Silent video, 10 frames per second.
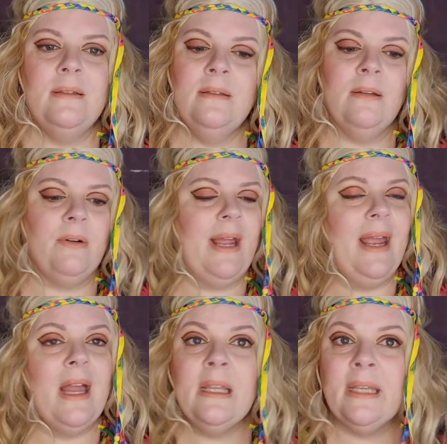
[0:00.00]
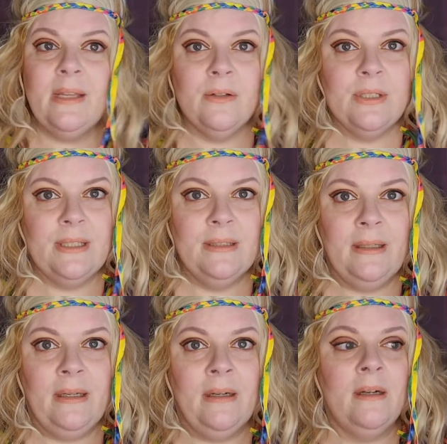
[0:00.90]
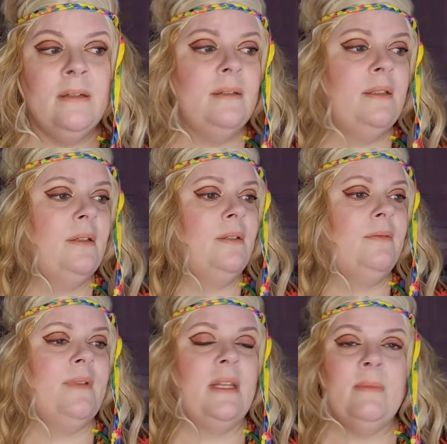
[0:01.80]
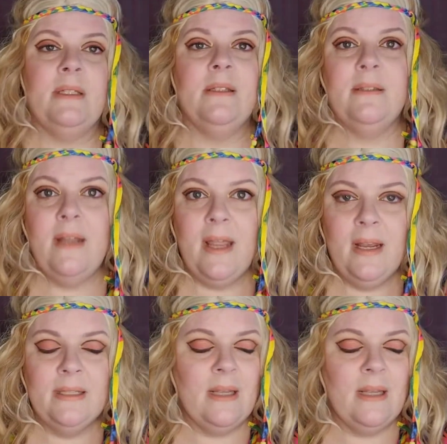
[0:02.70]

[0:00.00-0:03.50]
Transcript: were alligators in there. There were venomous snakes.